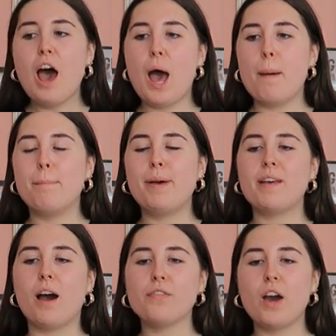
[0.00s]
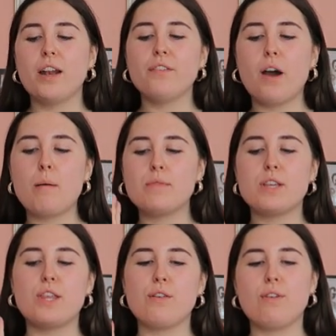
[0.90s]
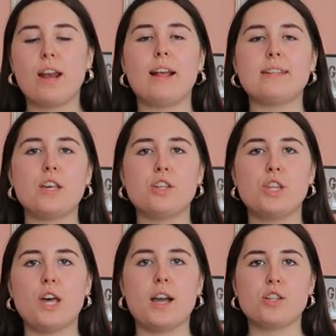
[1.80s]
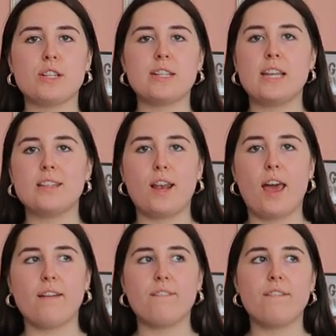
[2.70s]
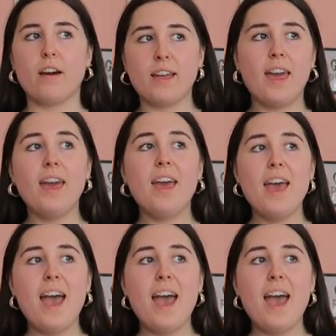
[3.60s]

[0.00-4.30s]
Um, but I've kind of come to the realisation that I just need to like fuck it